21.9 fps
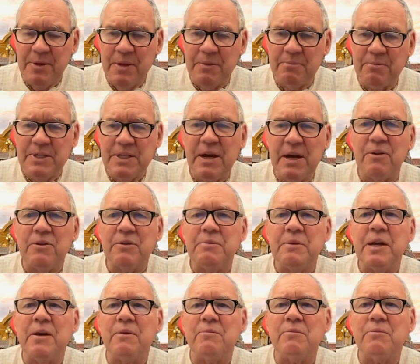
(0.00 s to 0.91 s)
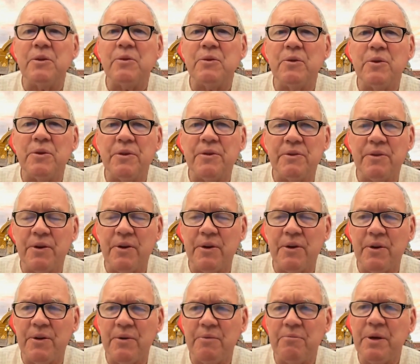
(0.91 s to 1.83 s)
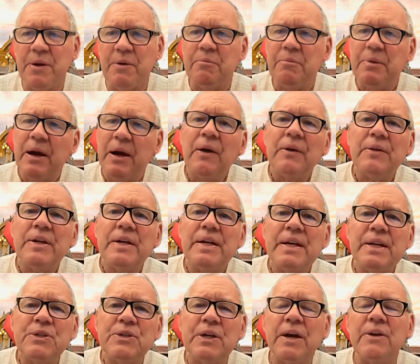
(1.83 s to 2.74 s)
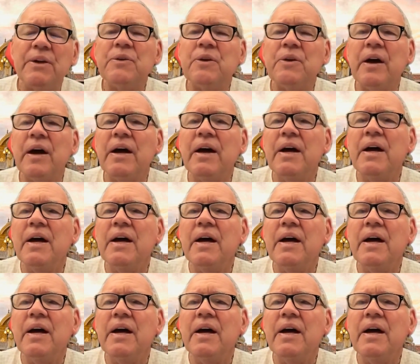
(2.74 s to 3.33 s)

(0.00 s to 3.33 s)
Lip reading: themselves become the lord of the herd. But apparently Gajendra